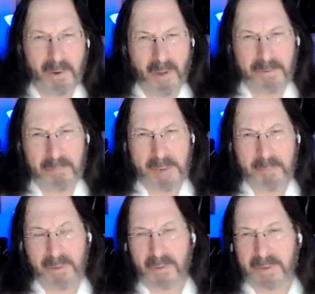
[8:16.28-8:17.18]
But often
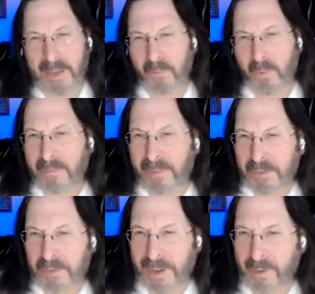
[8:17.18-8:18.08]
people only have one of
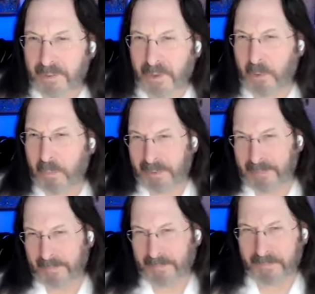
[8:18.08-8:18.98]
these channels open.
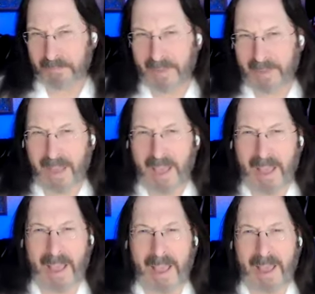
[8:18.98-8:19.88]

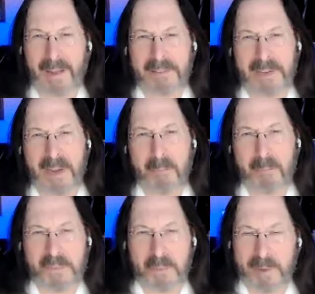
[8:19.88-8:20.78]
And
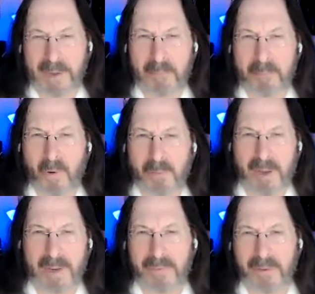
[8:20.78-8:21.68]
to become more
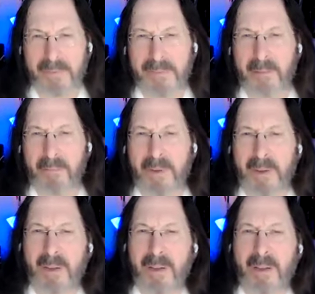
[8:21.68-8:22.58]
mindful of them,